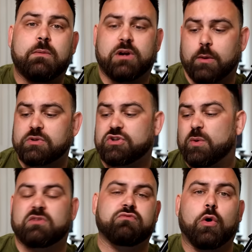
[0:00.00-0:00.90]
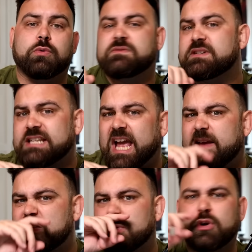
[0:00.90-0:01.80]
when I was was doing rolls for
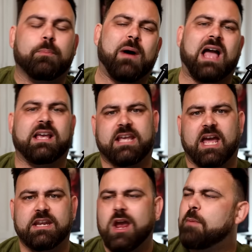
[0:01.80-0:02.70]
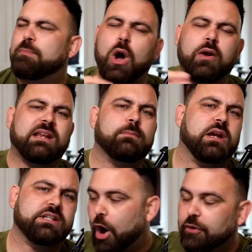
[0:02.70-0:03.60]
saves, but not back again, burning my time.